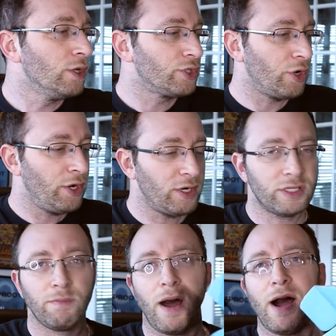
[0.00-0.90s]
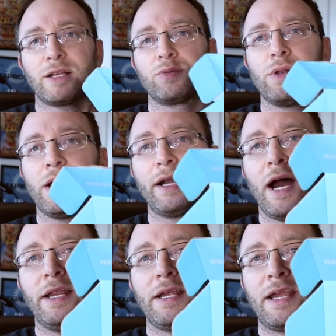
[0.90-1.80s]
So here's the box when I
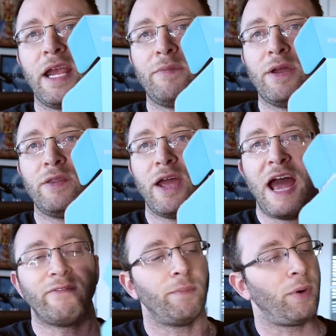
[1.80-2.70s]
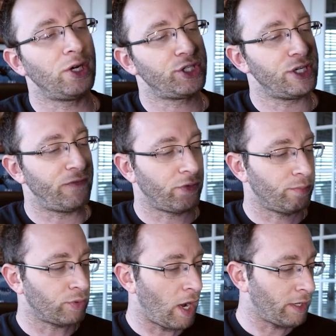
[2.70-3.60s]
got it. It came in. They have a bunch of different
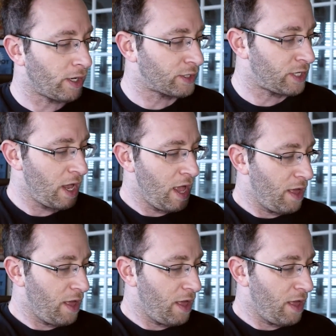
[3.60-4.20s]
products.